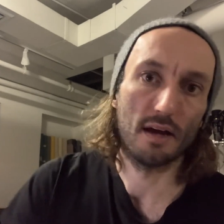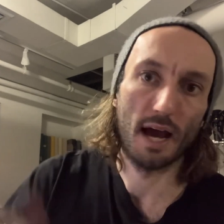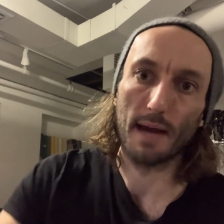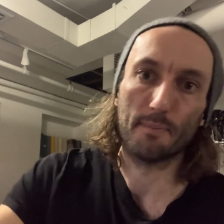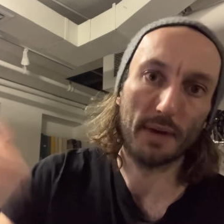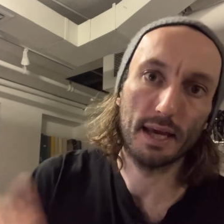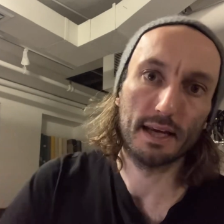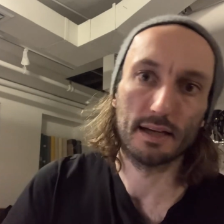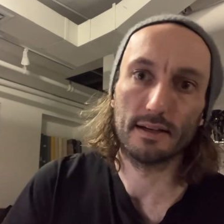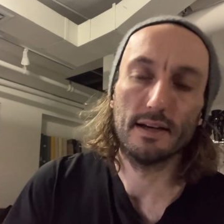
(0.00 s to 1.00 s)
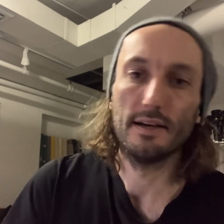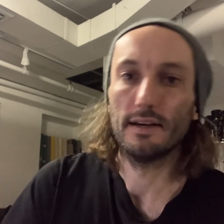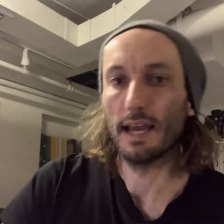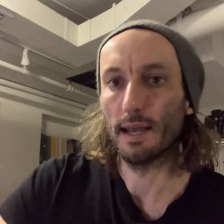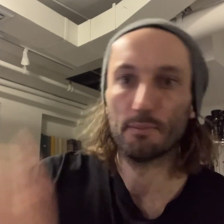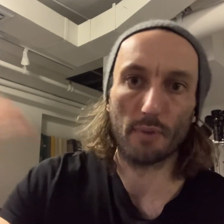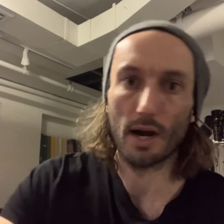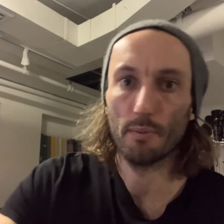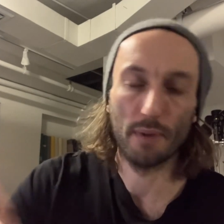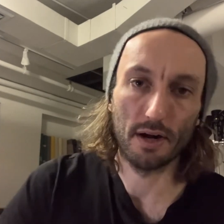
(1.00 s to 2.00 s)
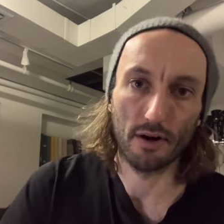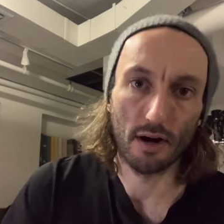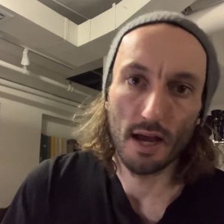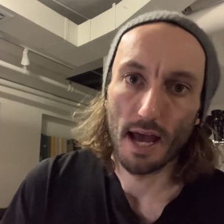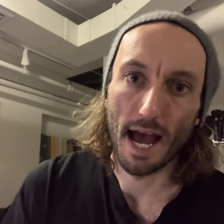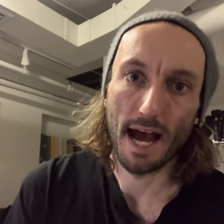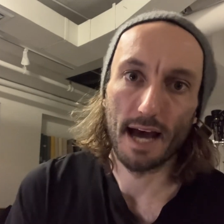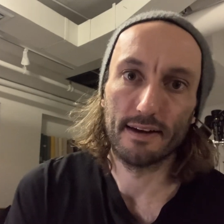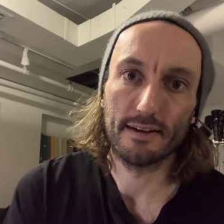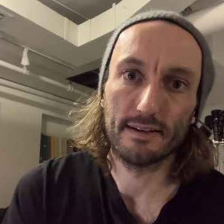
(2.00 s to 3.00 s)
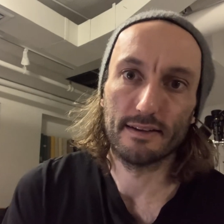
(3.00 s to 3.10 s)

add bacon and brown butter, add,